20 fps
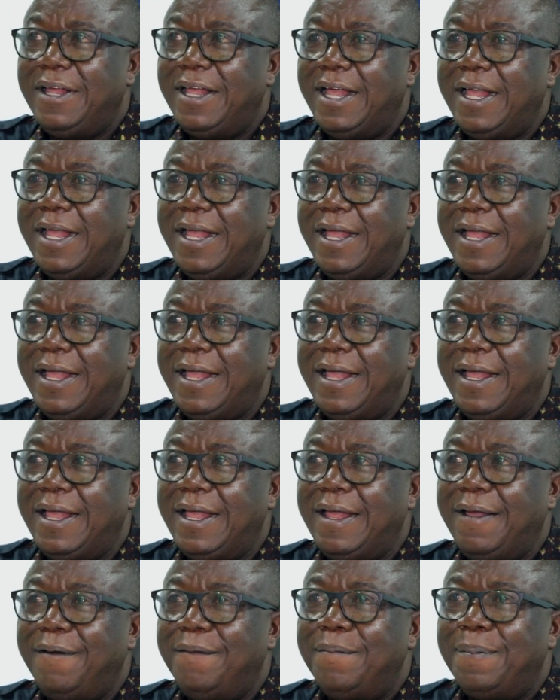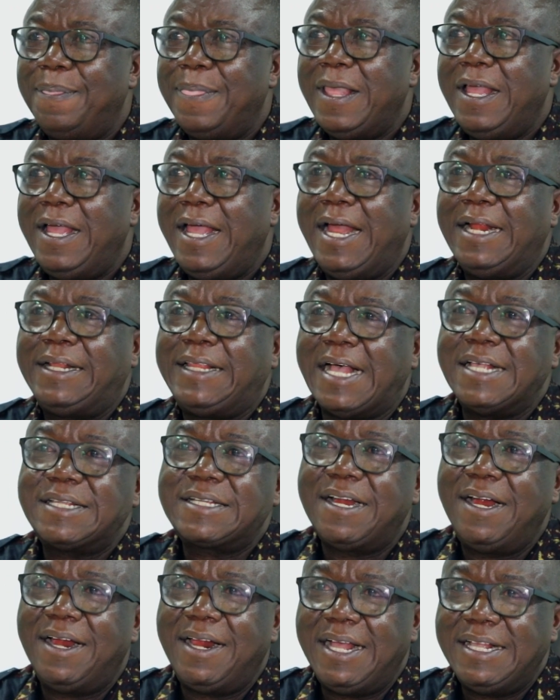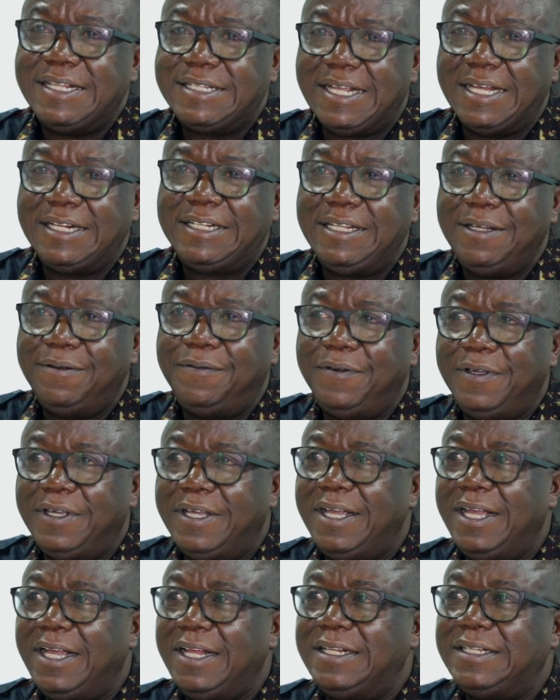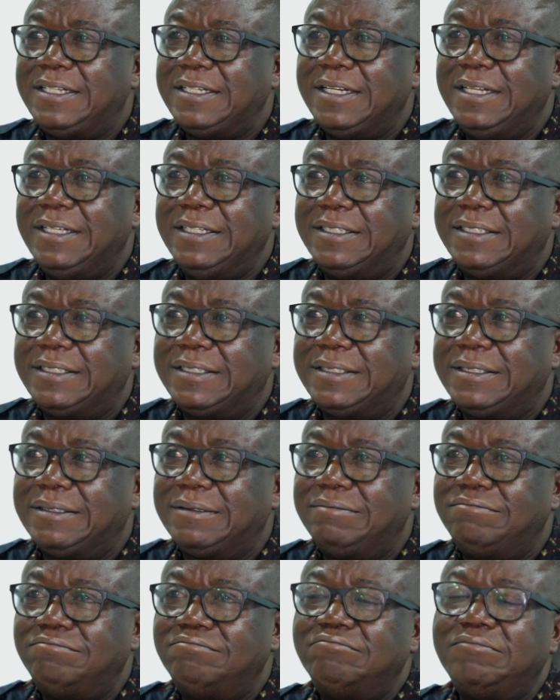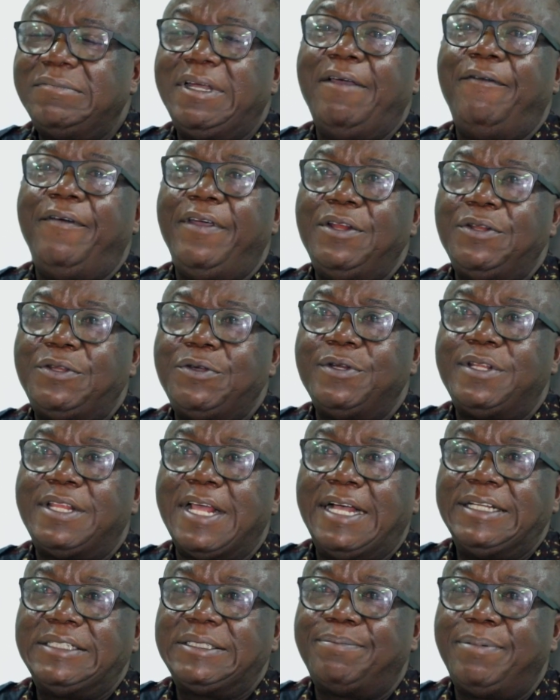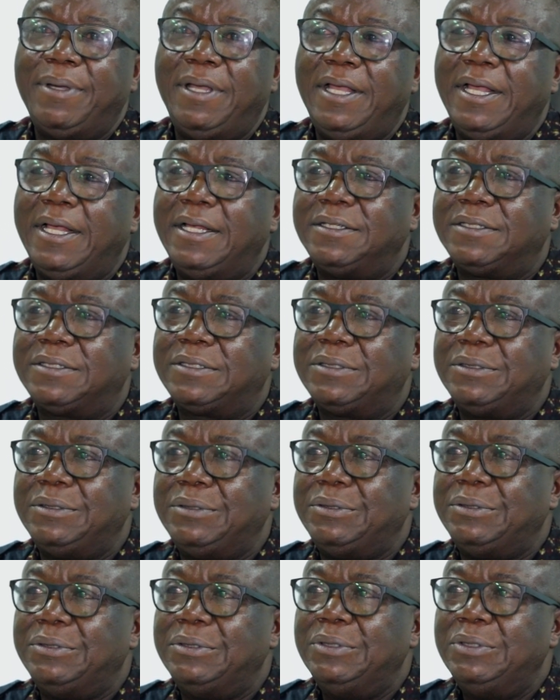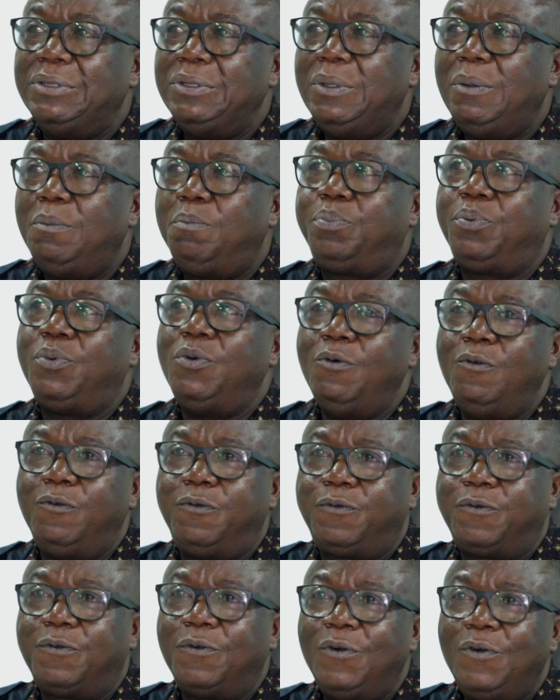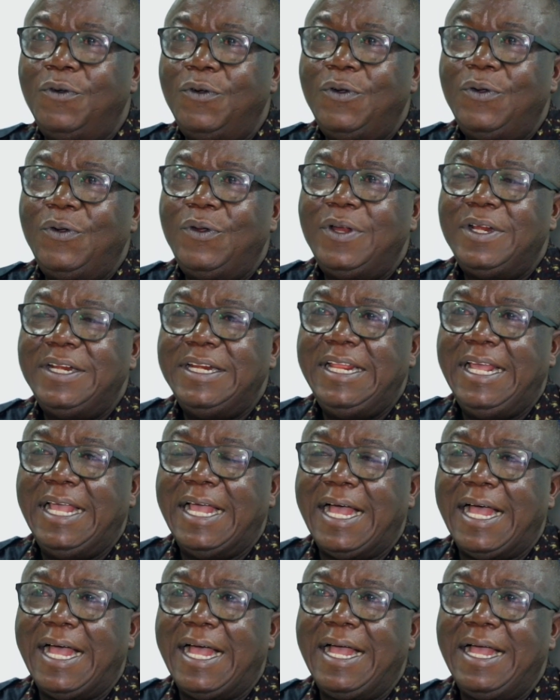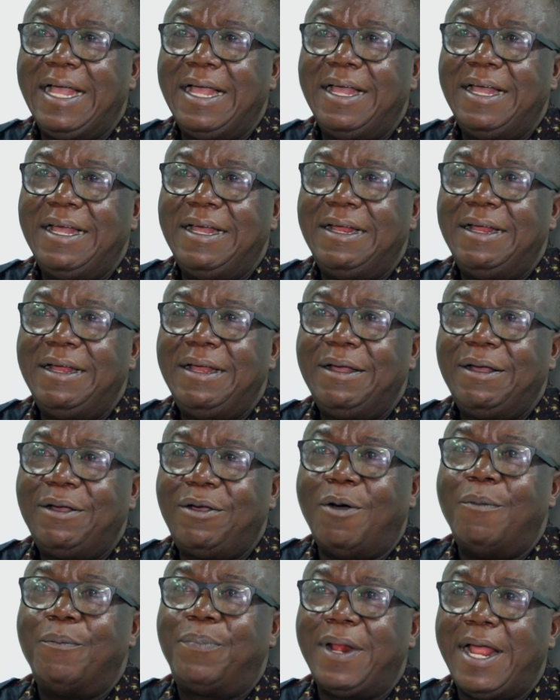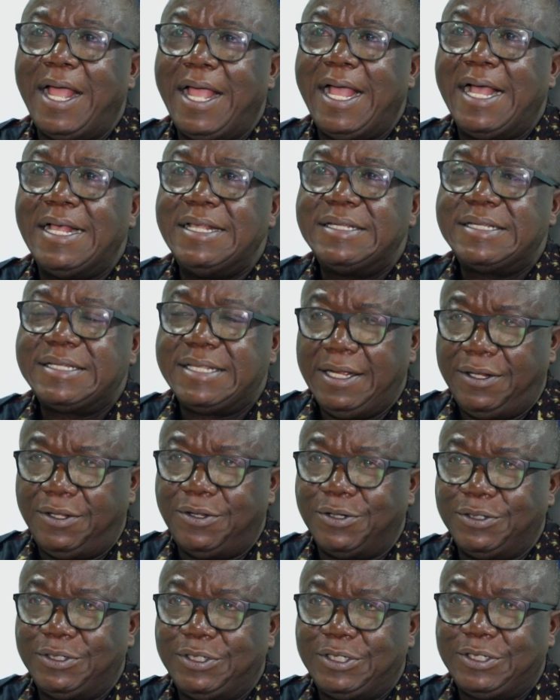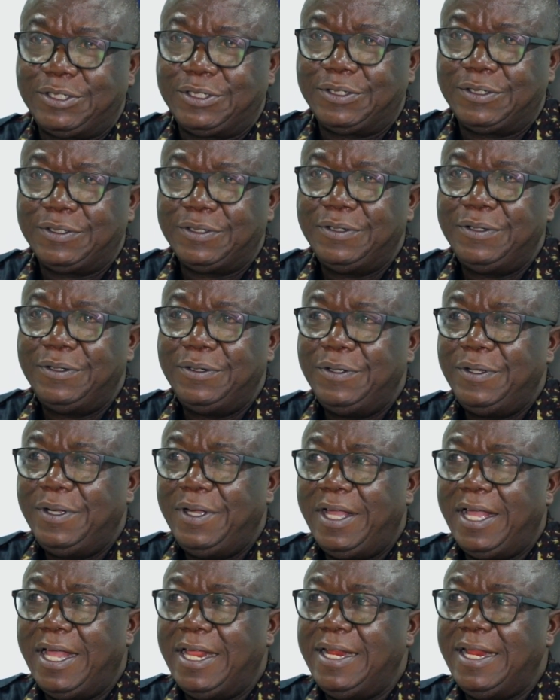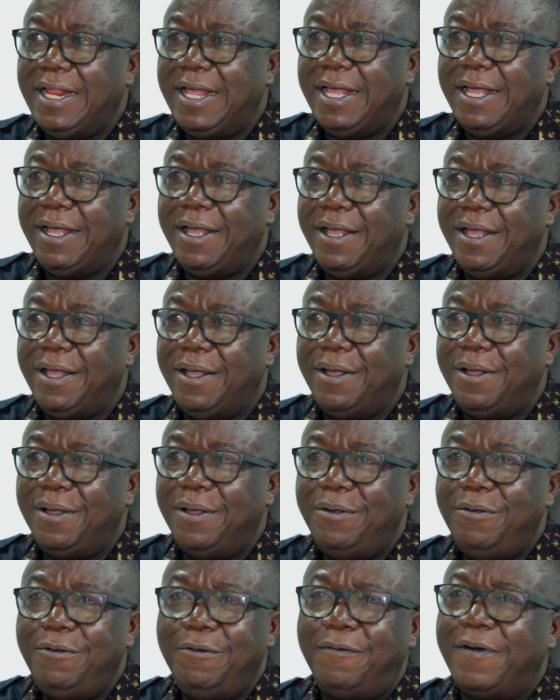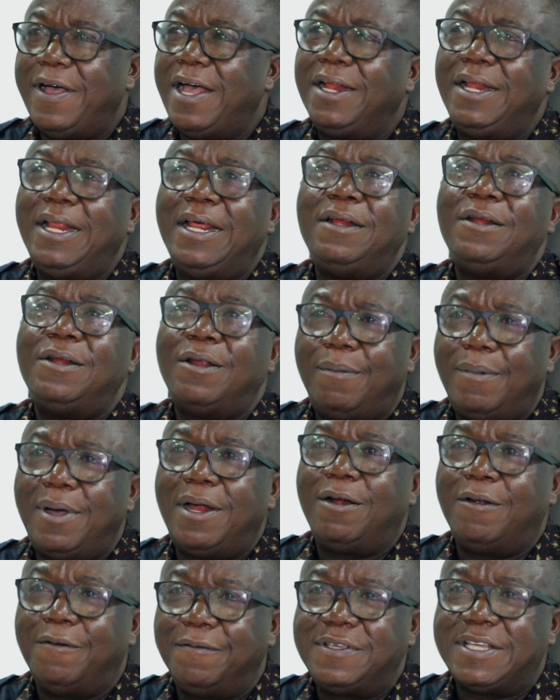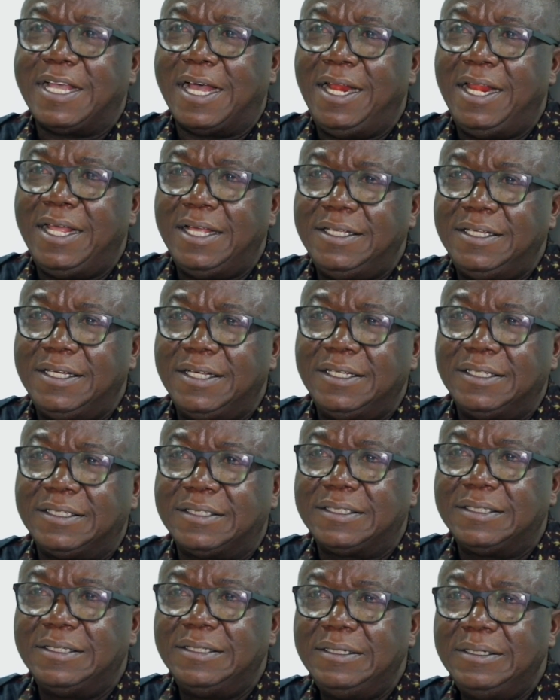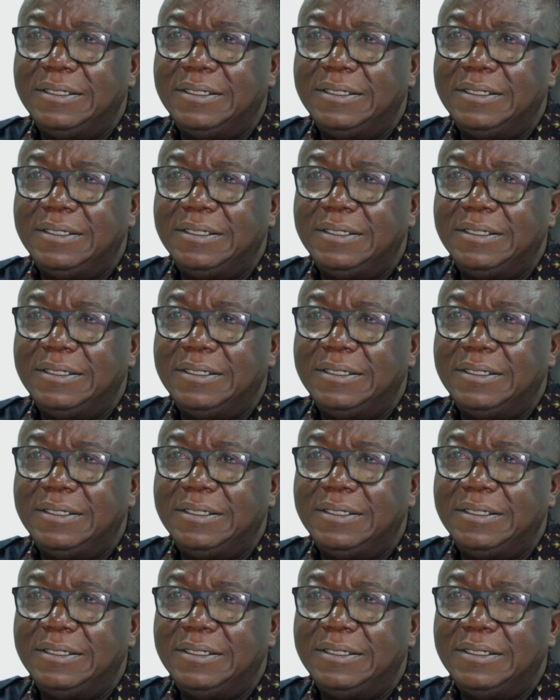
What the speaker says: A tax clearance certificate is given to taxpayers to prove their compliance status. And you've had a number of challenges